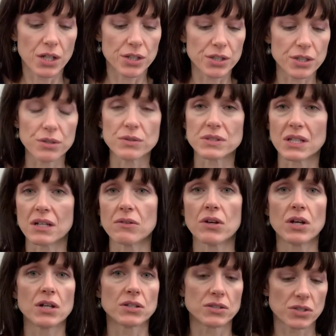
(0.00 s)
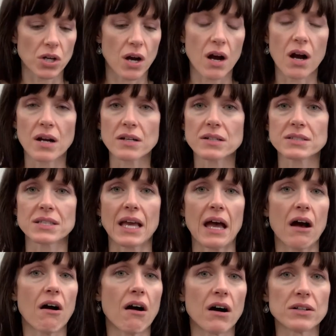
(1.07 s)
We're using tongs
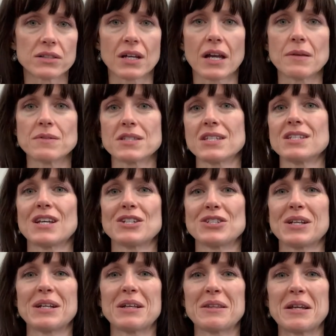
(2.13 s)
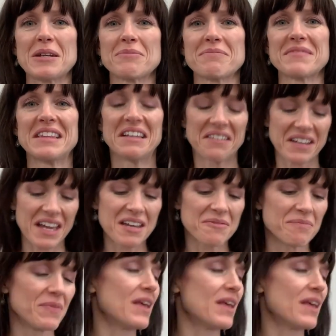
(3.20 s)
at all times to touch anything. Okay?